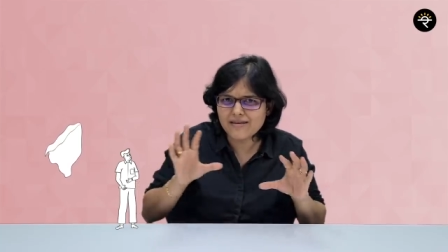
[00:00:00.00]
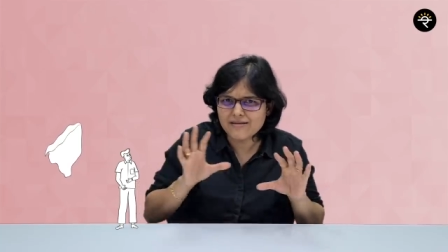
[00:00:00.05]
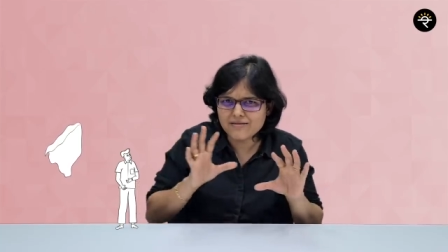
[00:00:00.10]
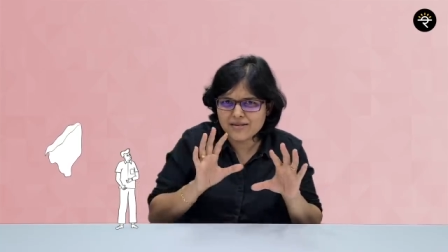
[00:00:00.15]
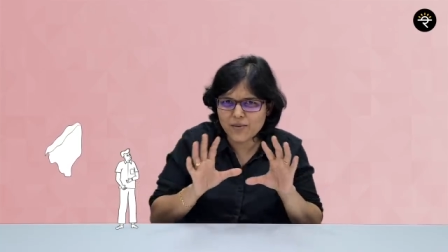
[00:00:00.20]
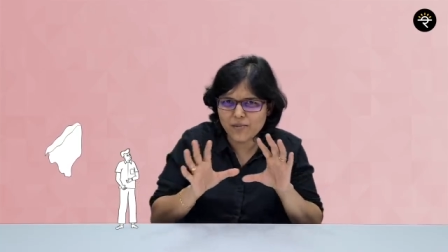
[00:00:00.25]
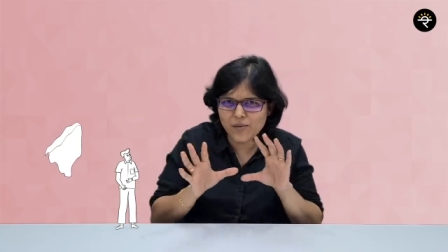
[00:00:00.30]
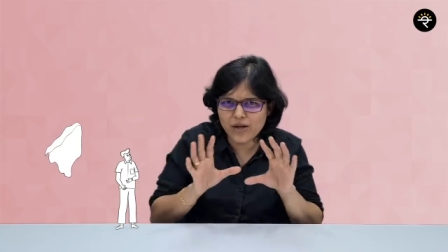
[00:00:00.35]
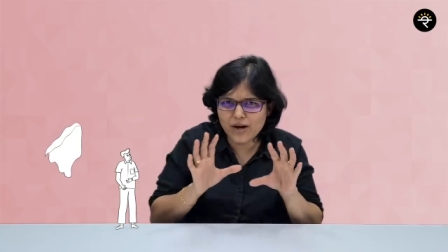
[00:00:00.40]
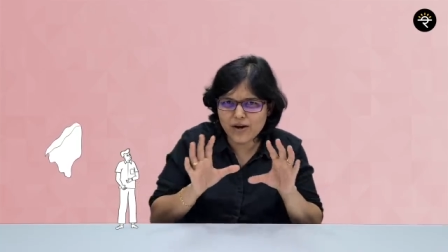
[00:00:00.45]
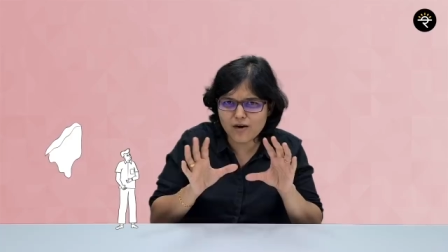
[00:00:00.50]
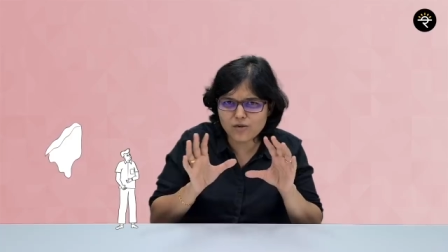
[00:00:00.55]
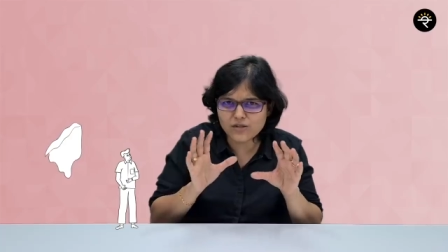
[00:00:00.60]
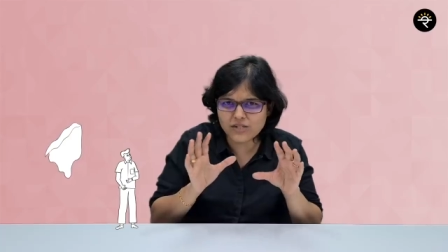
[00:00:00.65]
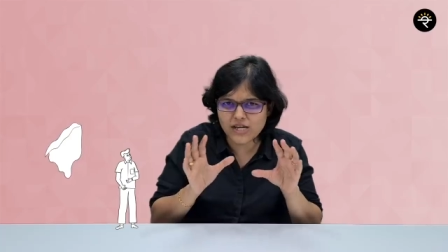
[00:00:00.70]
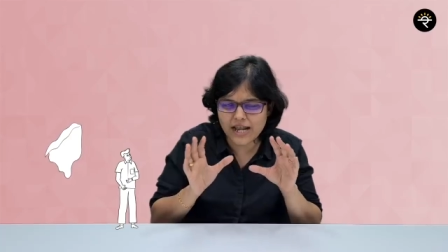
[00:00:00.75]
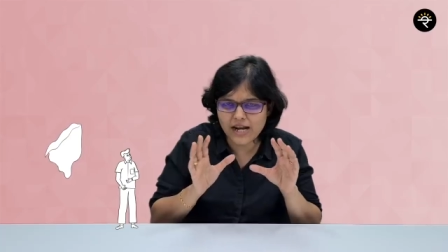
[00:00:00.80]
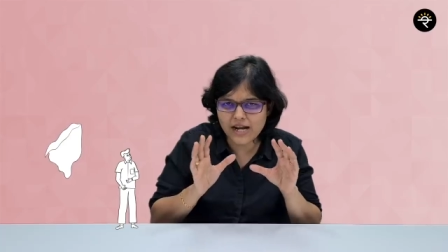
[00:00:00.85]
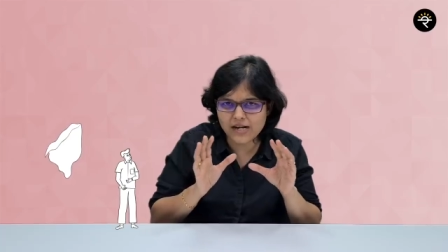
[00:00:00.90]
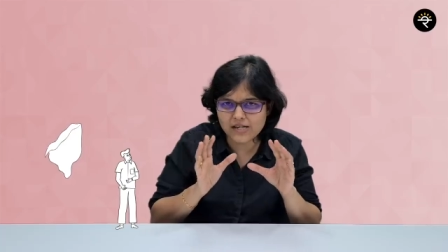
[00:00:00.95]
somewhere around
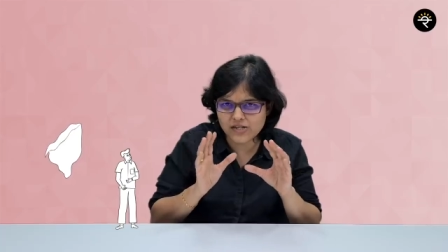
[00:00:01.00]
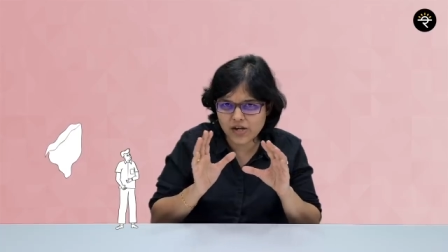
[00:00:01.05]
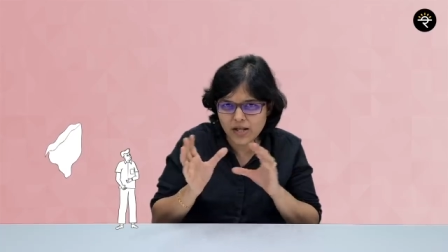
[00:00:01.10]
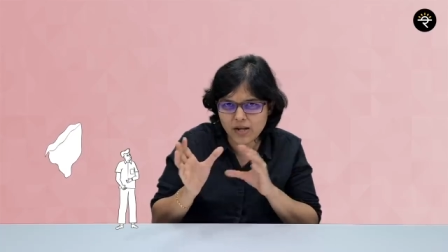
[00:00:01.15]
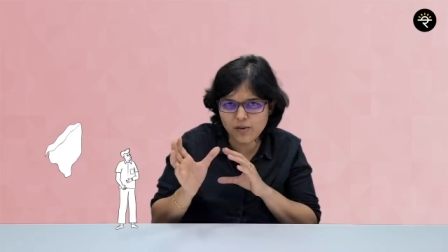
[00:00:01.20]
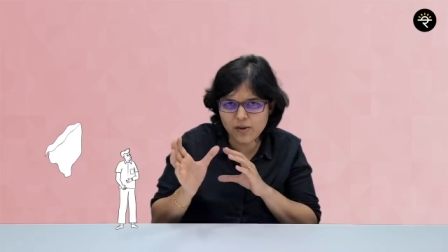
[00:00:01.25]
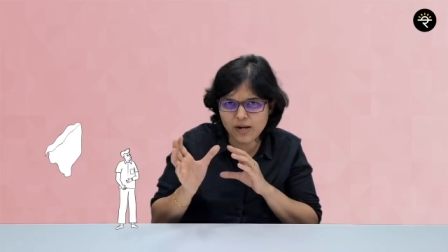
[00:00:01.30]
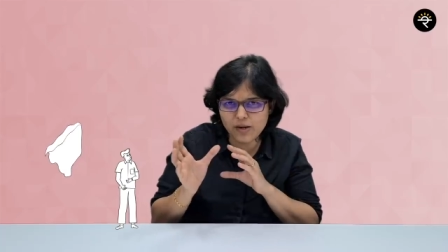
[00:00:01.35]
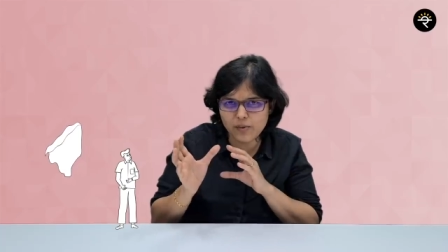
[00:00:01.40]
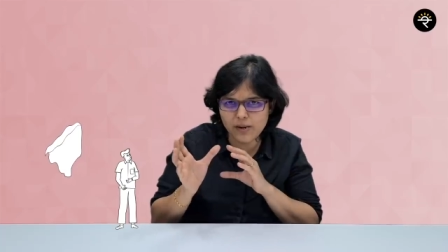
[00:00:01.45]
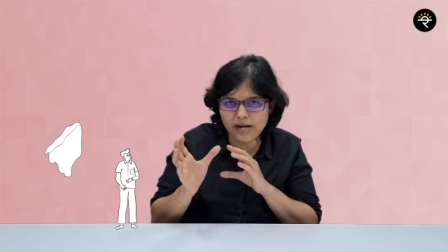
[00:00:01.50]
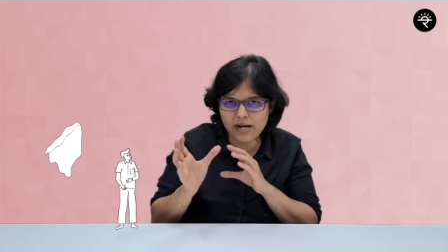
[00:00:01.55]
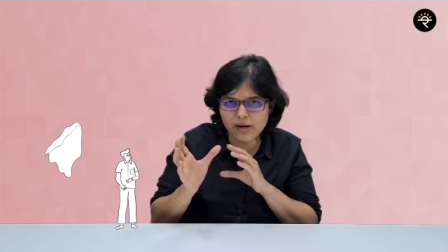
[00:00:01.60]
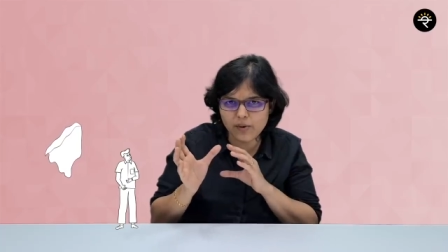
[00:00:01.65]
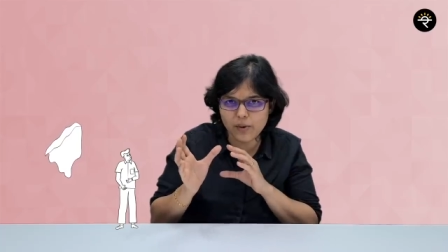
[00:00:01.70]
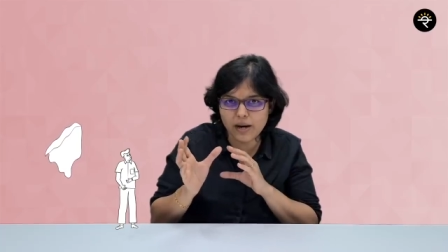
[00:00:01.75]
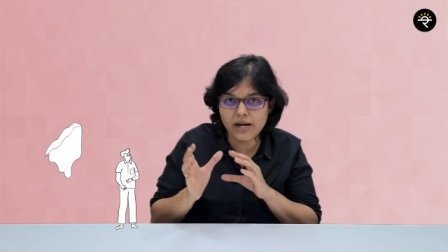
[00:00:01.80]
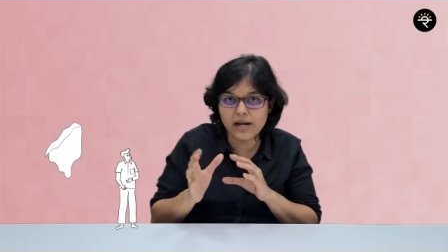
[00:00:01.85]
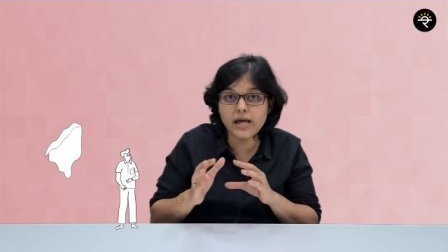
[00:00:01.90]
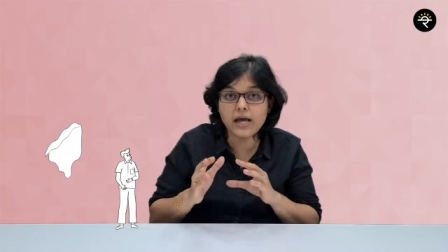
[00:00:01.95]
January
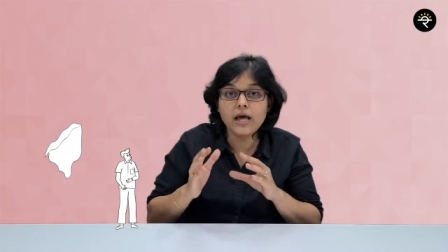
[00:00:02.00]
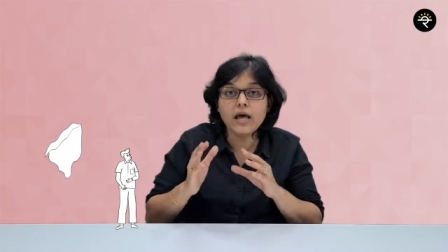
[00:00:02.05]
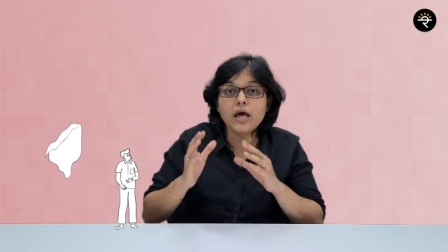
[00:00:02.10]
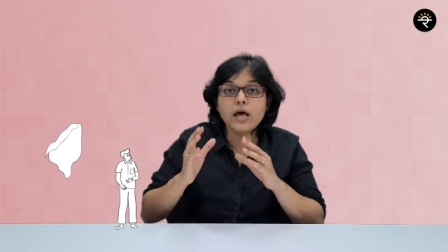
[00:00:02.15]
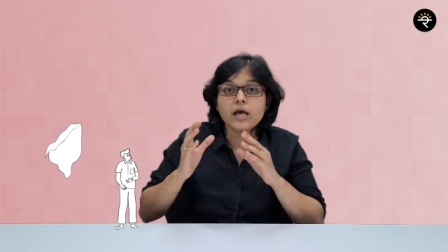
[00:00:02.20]
2020,